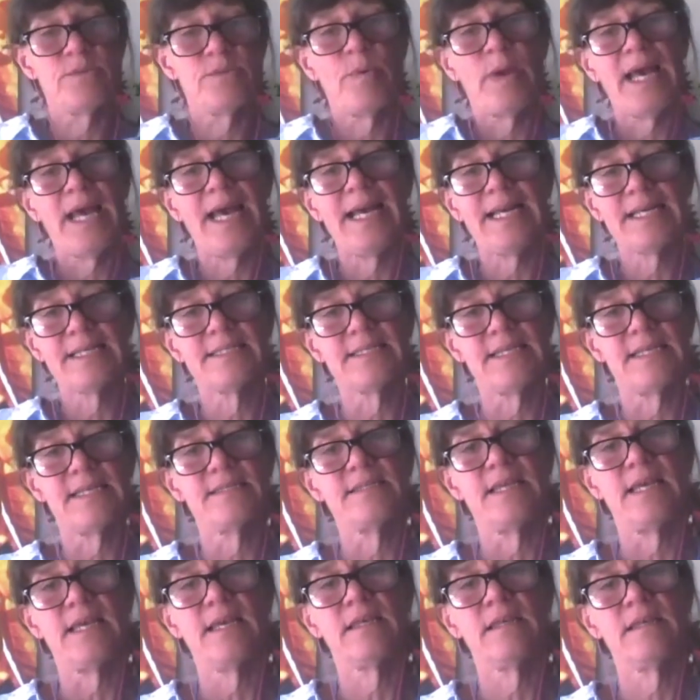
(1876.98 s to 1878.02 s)
we're
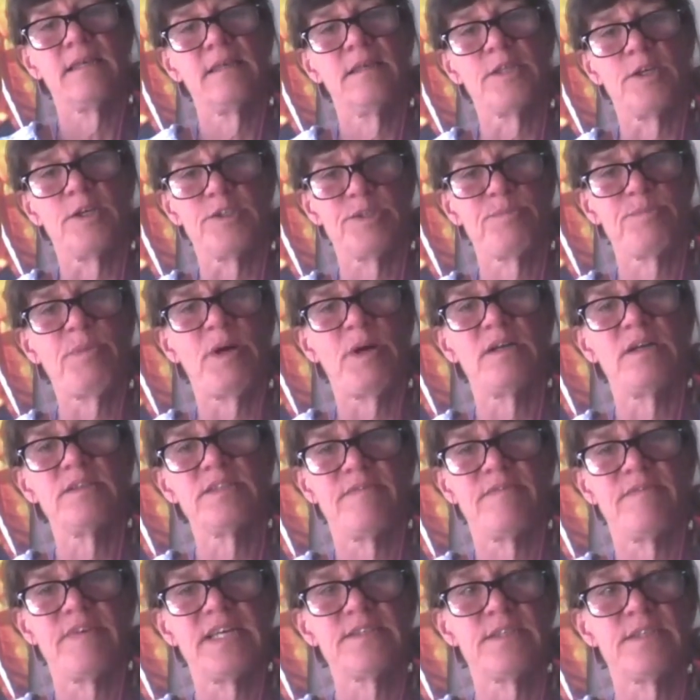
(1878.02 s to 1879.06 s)
accessing those parts
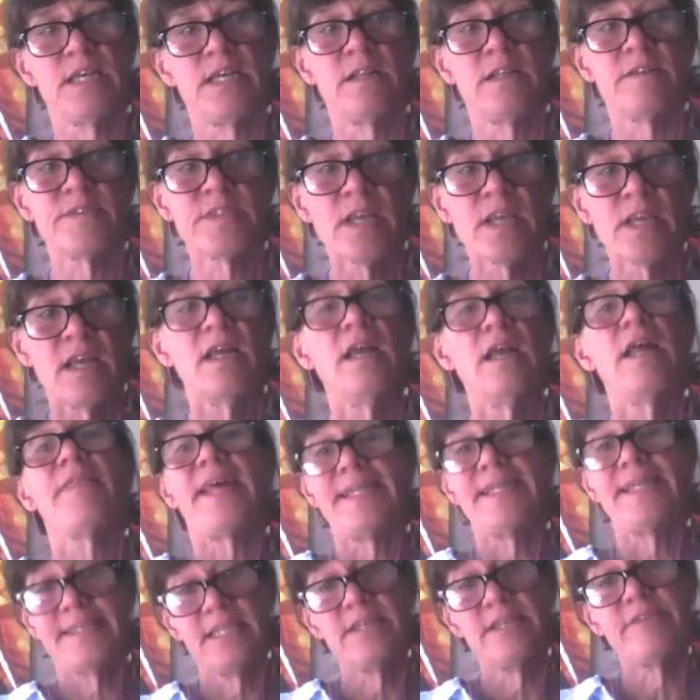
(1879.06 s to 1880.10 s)
of ourselves
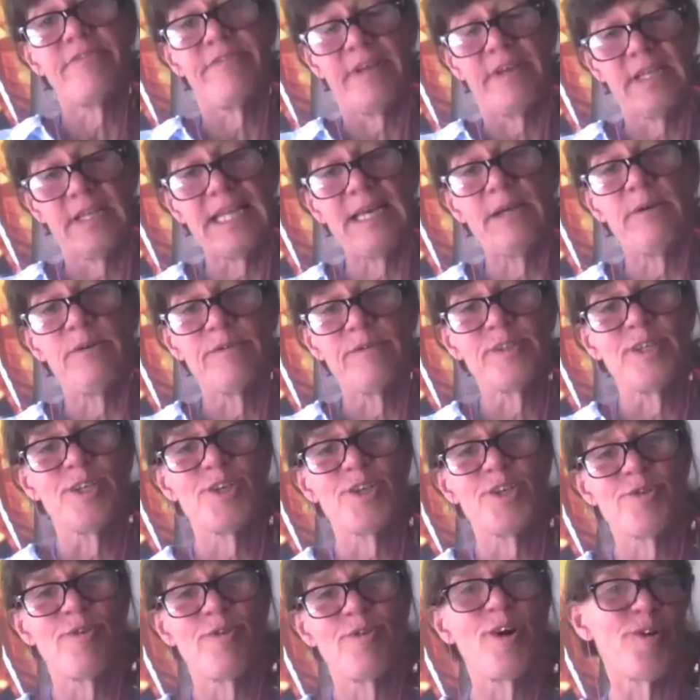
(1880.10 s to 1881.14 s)
that did feel out of
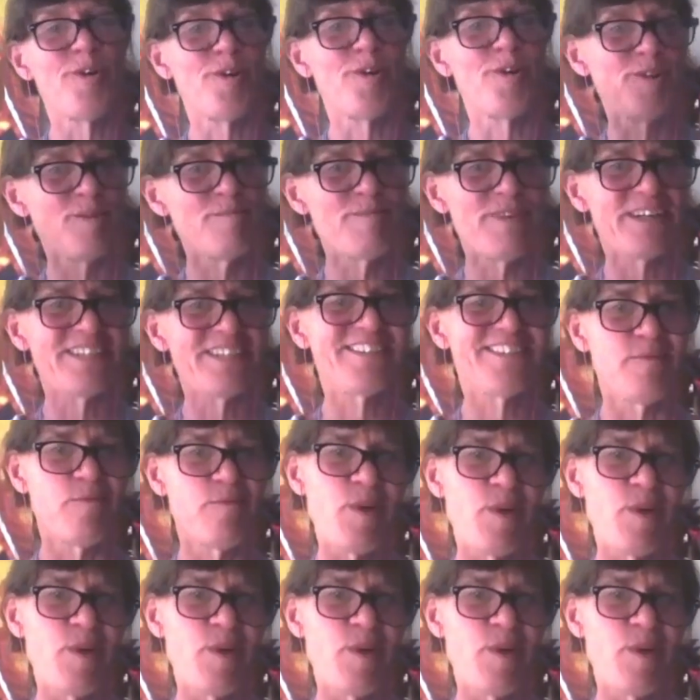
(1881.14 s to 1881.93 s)
control, but somewhere